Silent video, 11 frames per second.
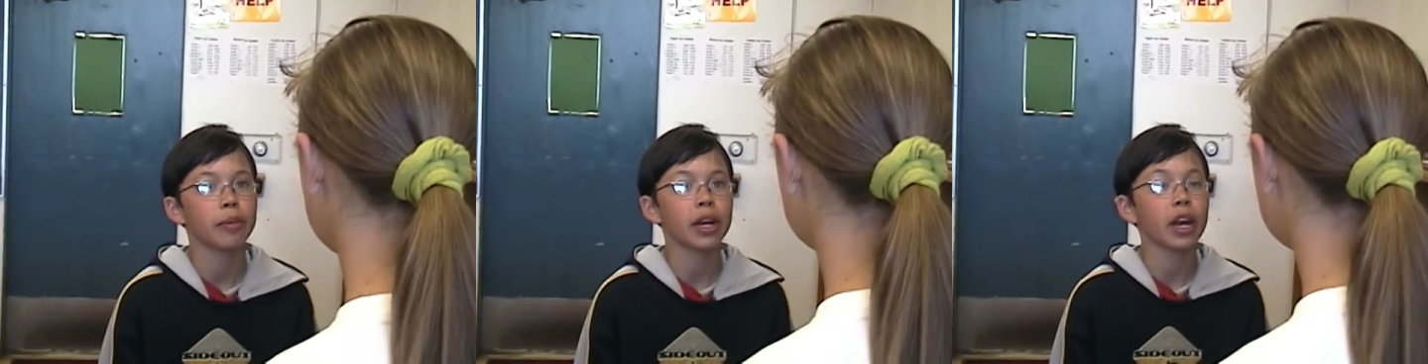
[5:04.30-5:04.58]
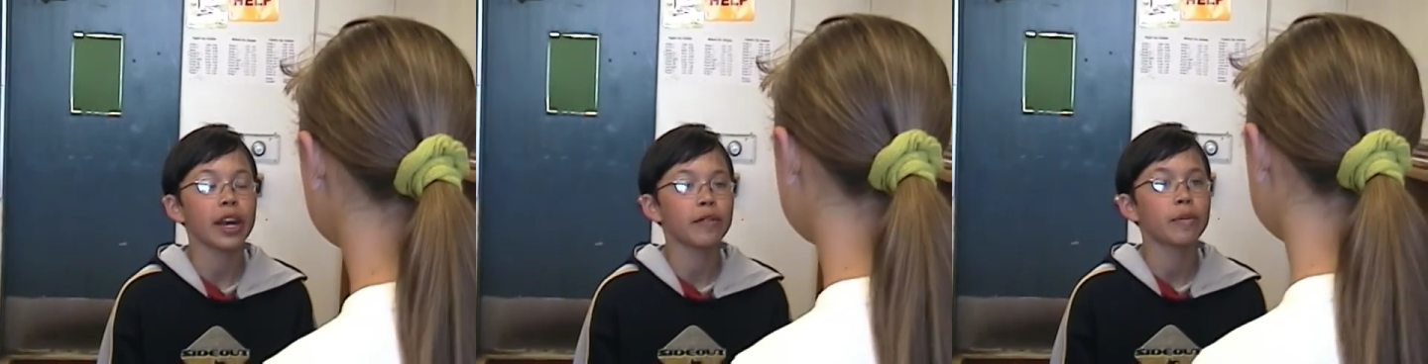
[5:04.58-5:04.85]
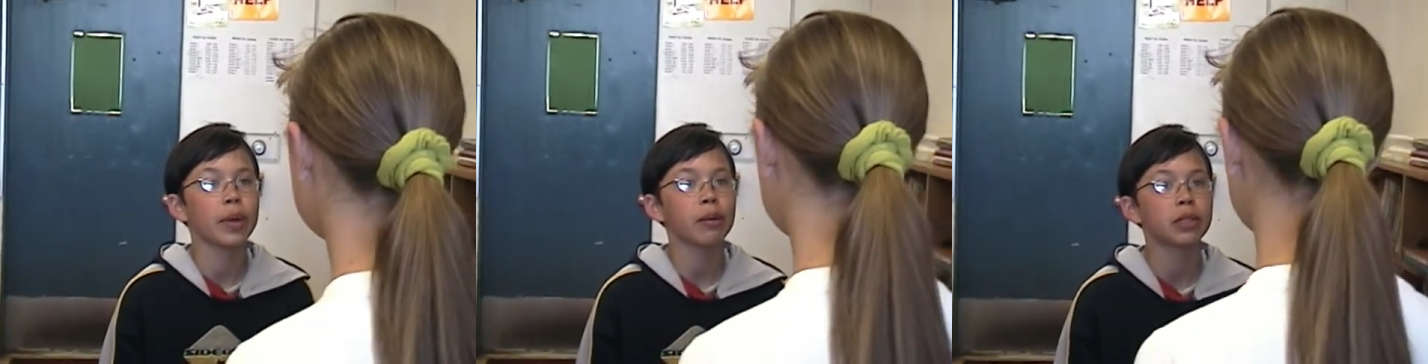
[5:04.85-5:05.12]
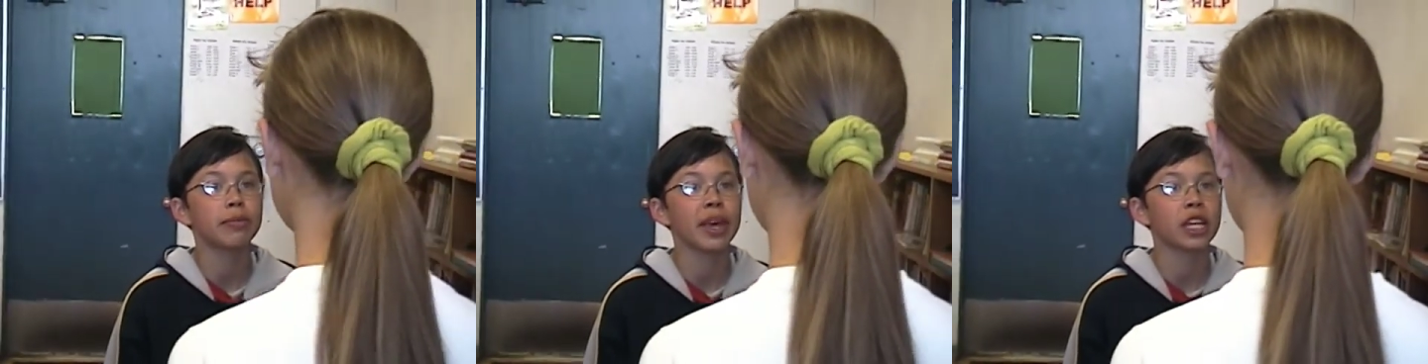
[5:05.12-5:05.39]
might not even be able
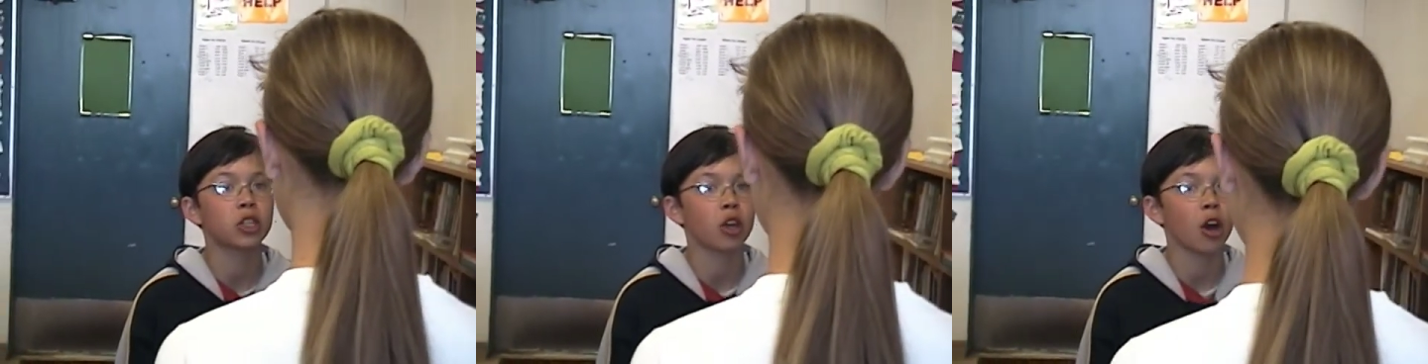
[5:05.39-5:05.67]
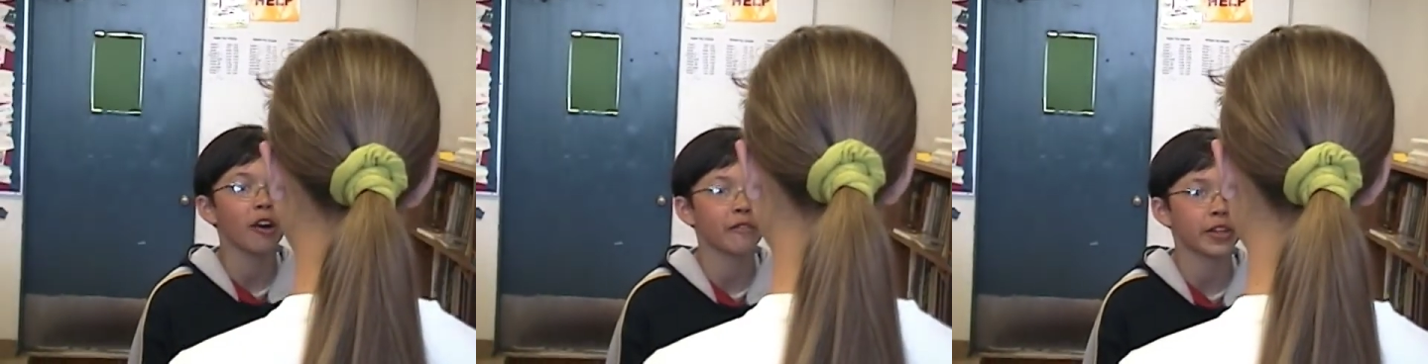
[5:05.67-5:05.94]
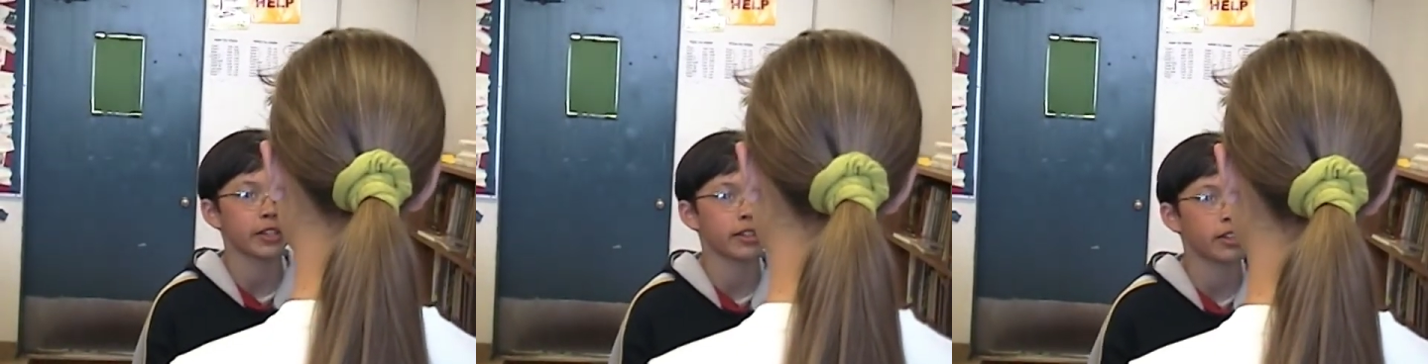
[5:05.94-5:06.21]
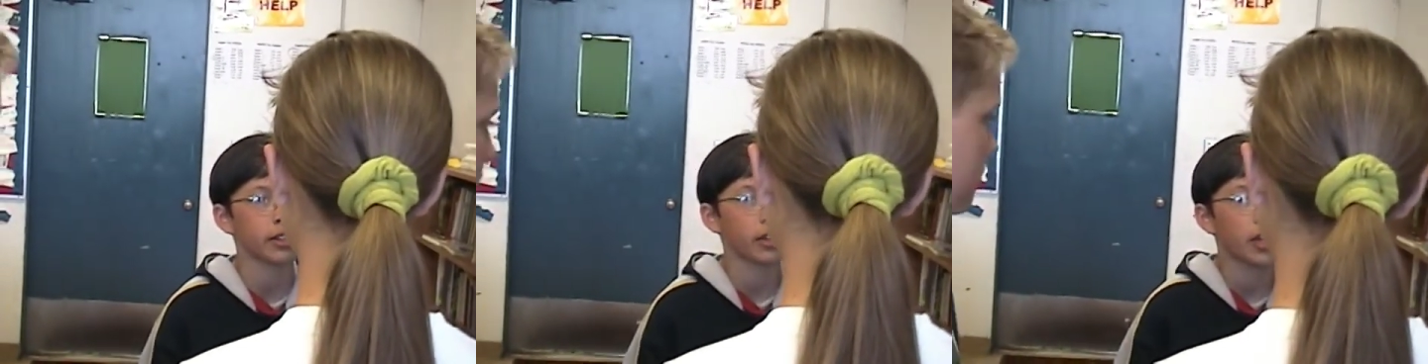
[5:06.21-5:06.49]
to make it to the office.
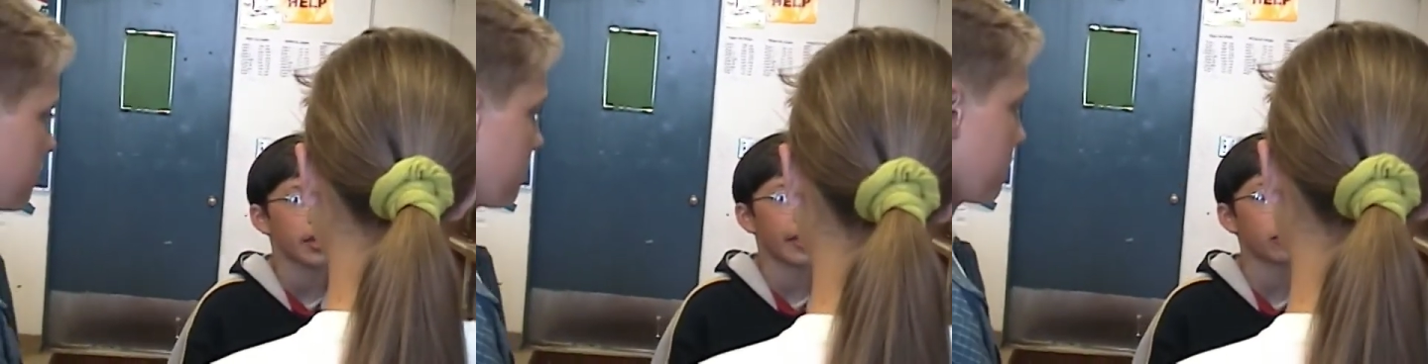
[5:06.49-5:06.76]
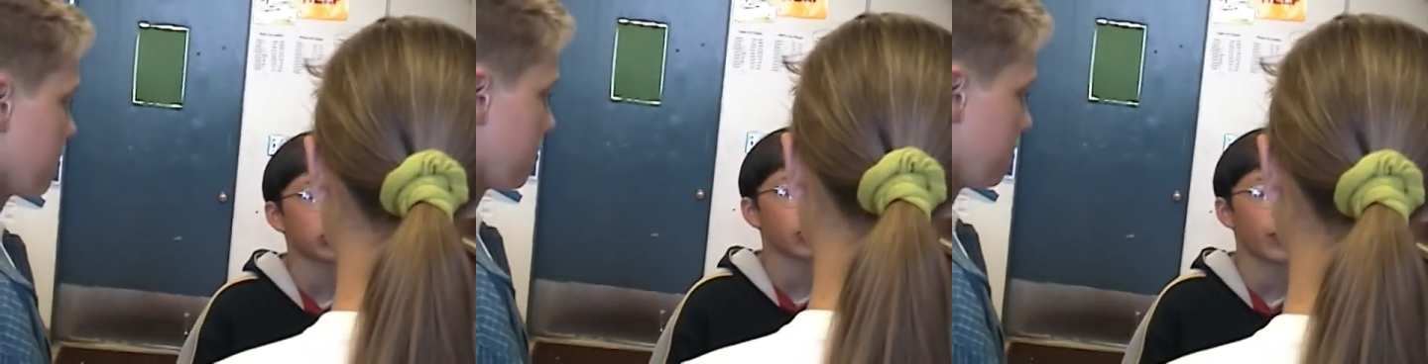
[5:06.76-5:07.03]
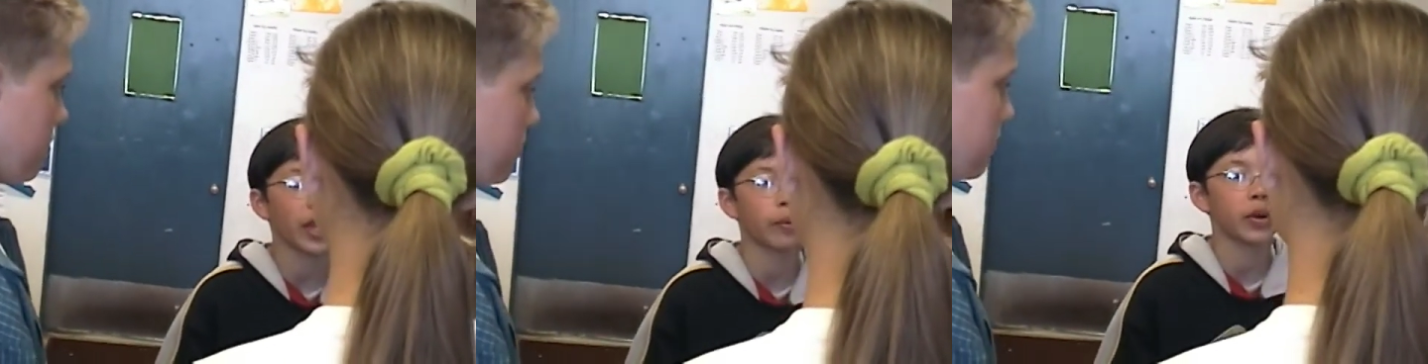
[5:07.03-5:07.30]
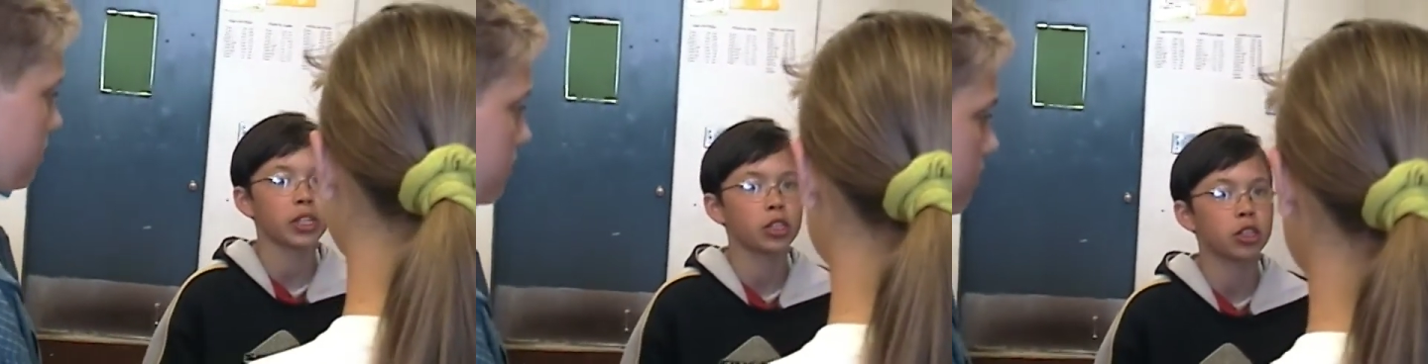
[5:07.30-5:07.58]
That was the way it
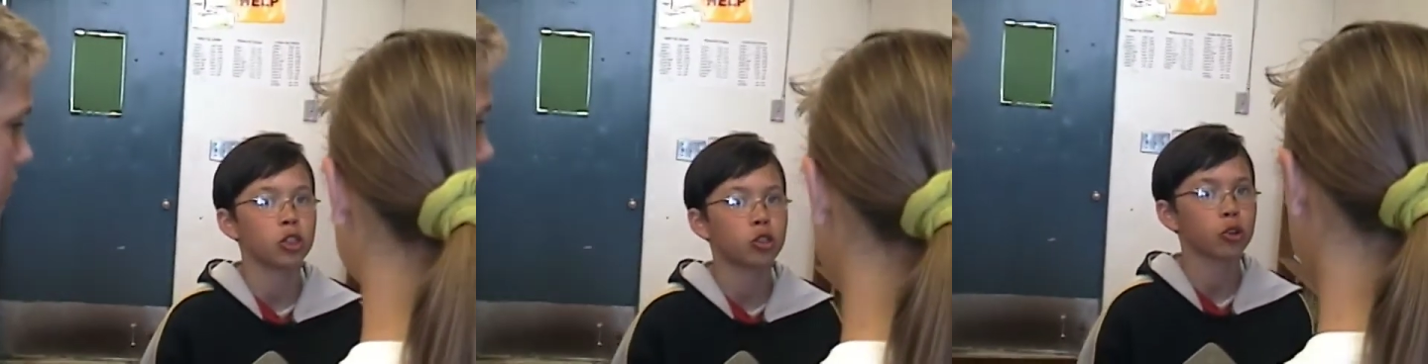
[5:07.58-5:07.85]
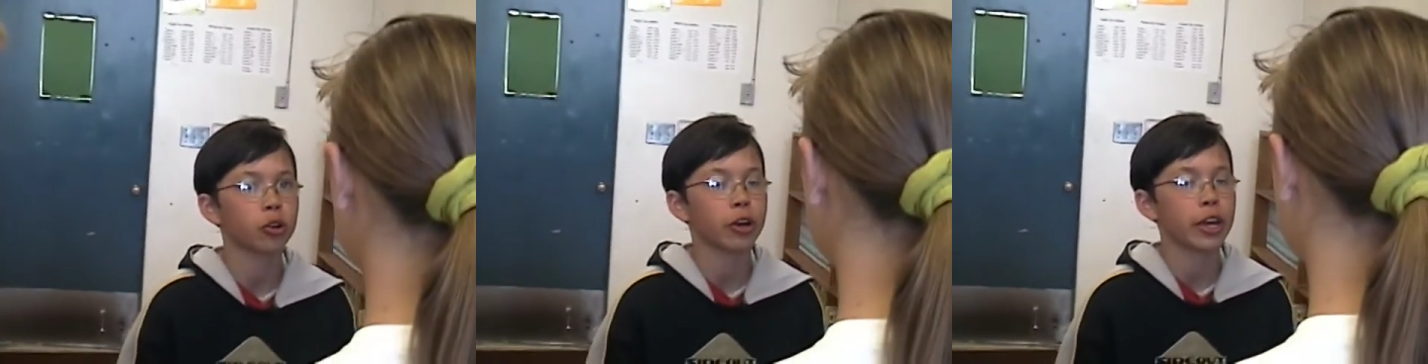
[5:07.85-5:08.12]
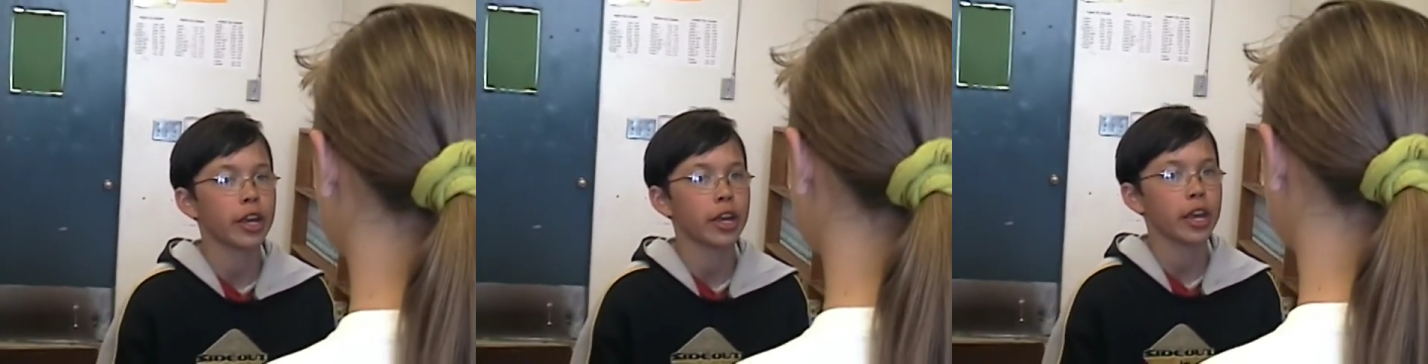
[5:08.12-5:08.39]
was in the story.